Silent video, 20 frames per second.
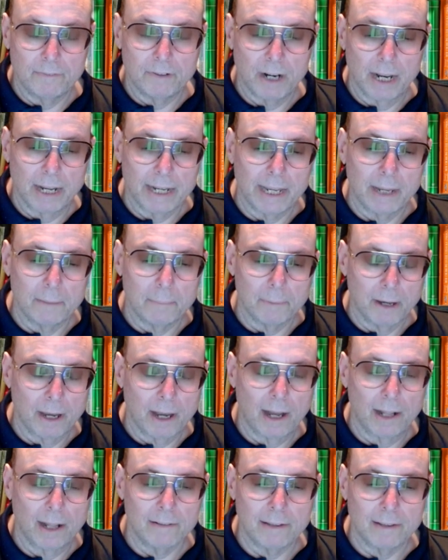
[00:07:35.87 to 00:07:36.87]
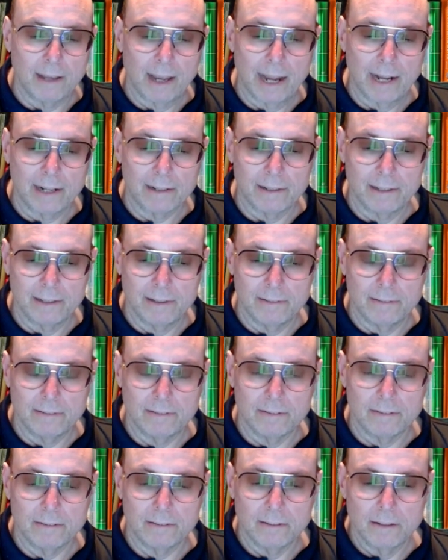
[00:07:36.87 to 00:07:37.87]
and I keep in contact.
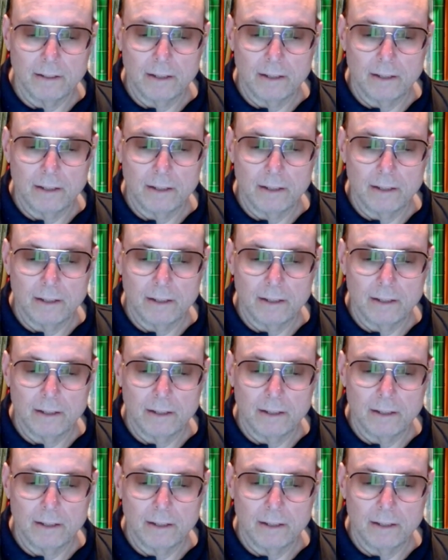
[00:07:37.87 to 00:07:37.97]
He's